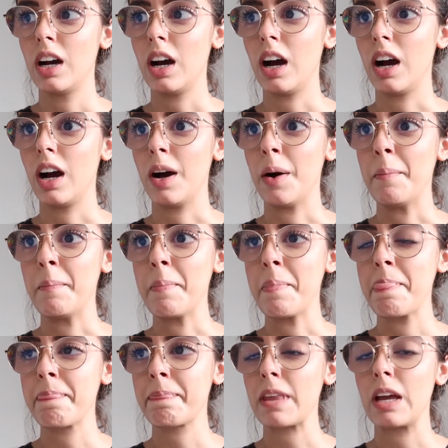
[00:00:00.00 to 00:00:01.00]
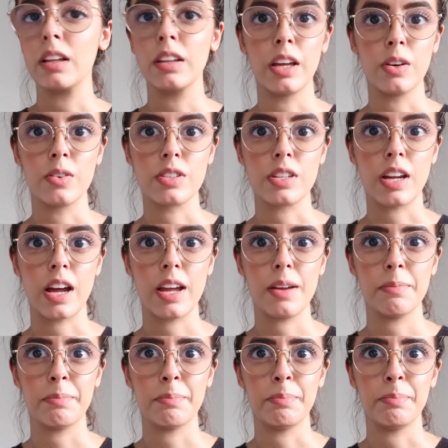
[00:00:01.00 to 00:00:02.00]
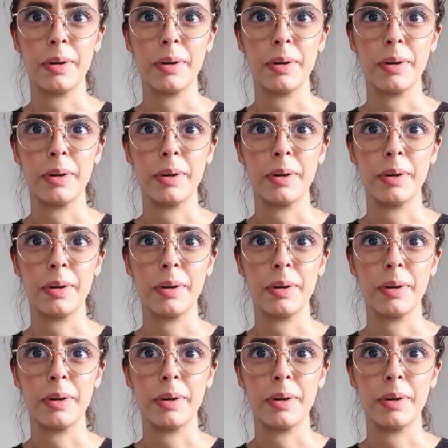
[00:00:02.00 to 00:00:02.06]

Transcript: um, later tonight